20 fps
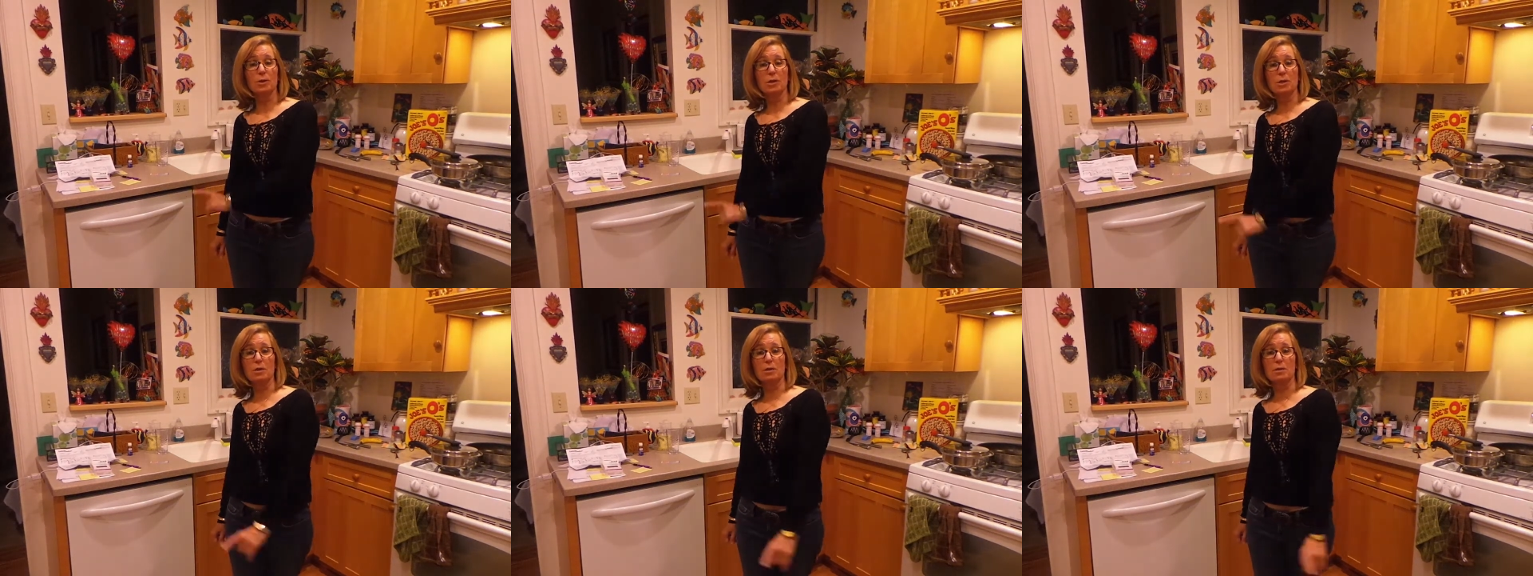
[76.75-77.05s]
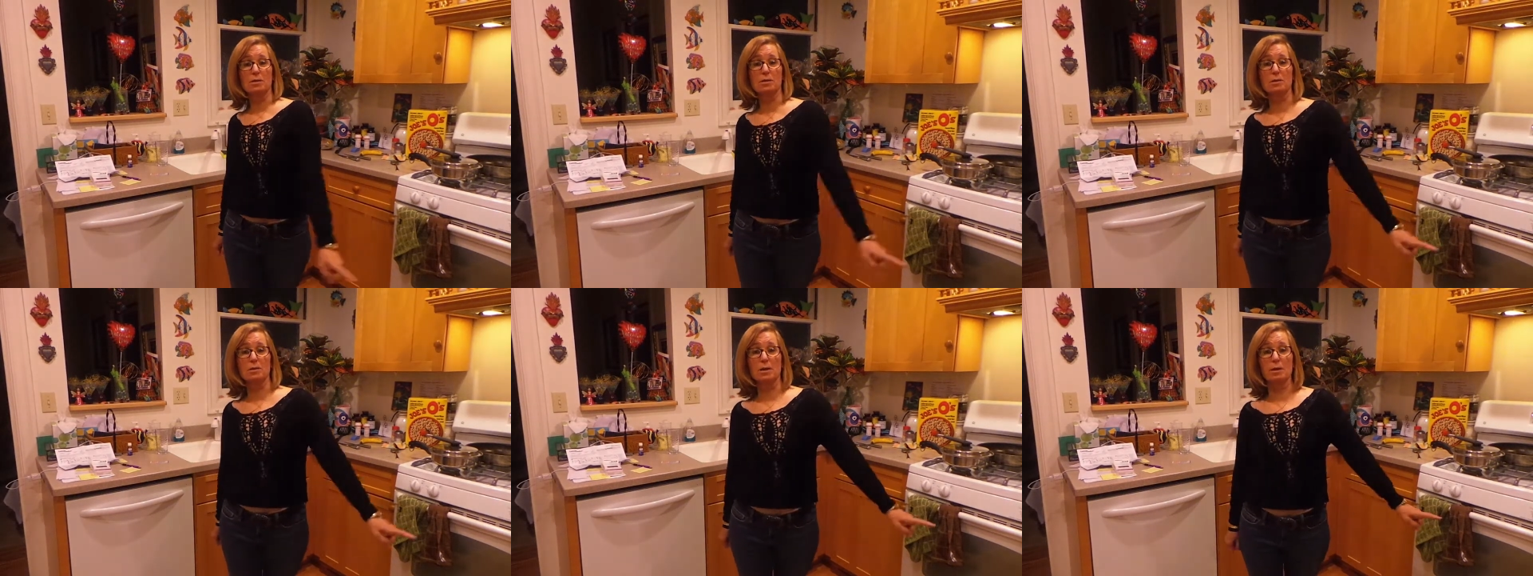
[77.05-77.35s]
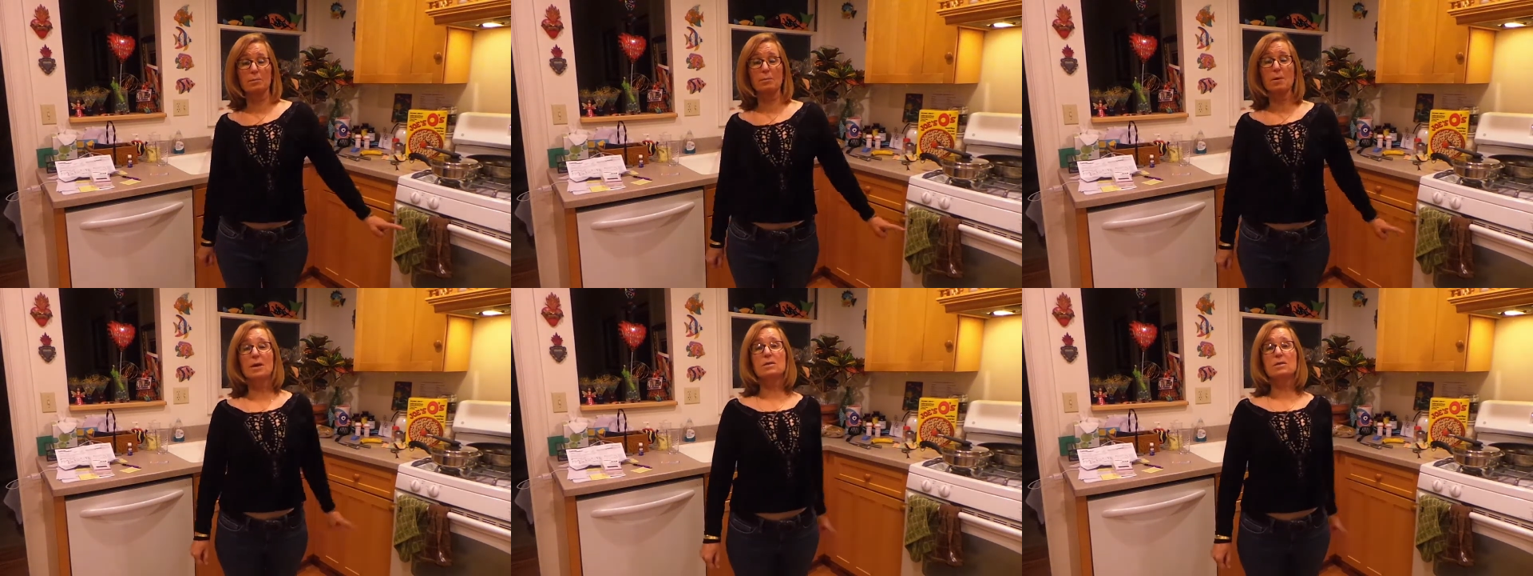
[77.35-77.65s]
kids
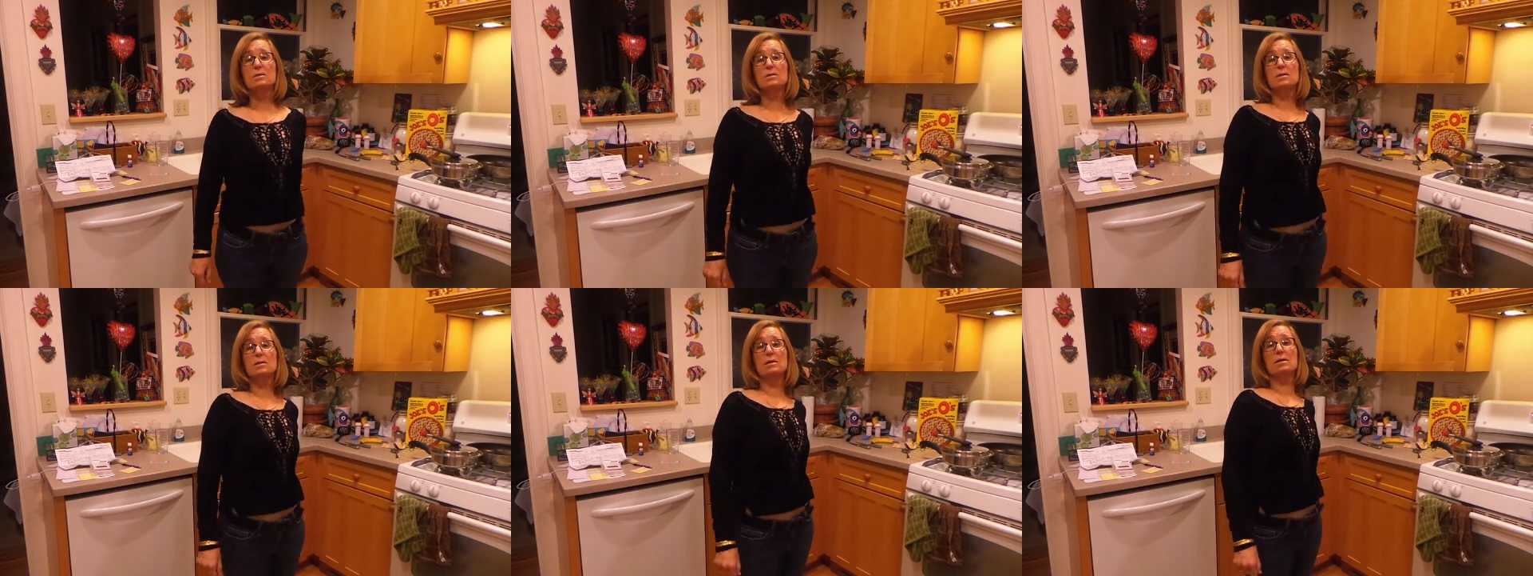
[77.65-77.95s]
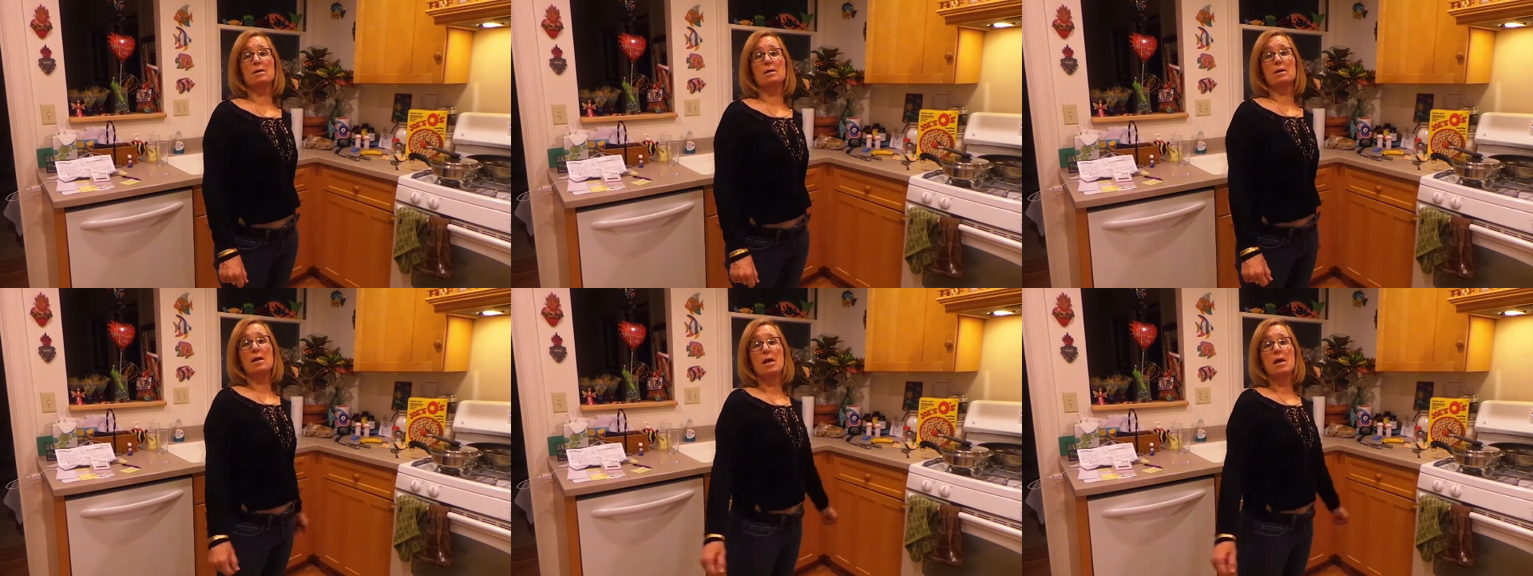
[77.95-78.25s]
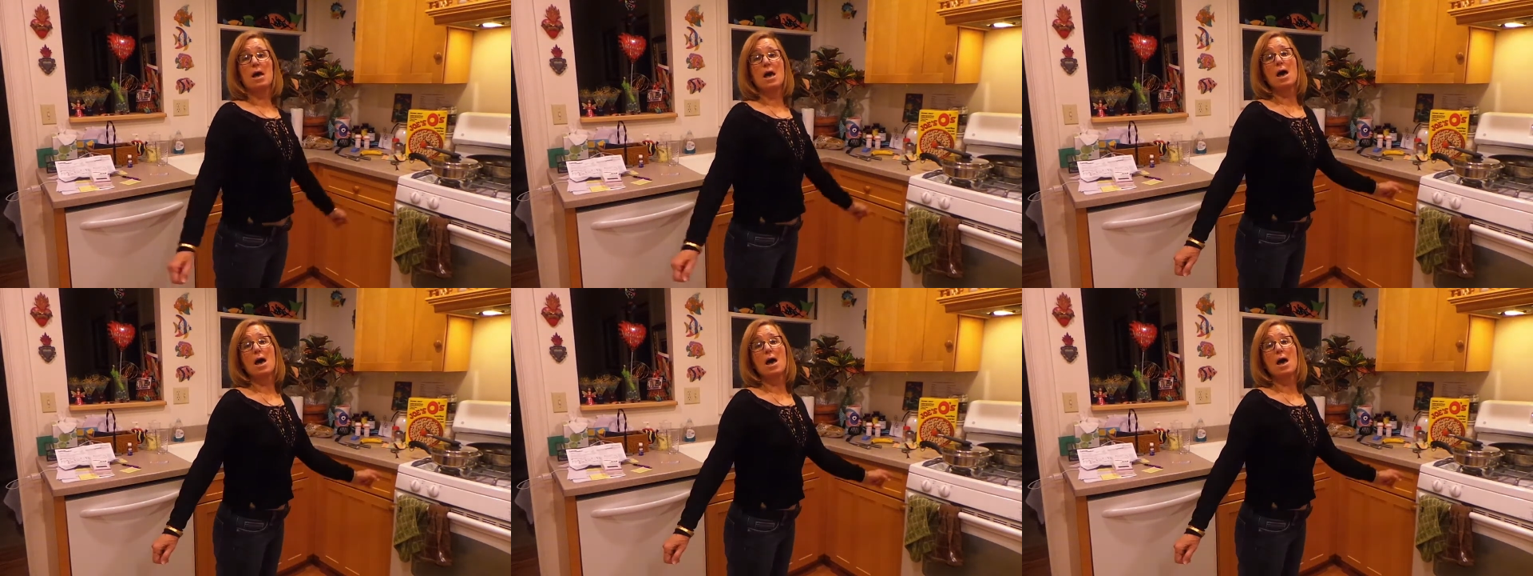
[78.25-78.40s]
like my son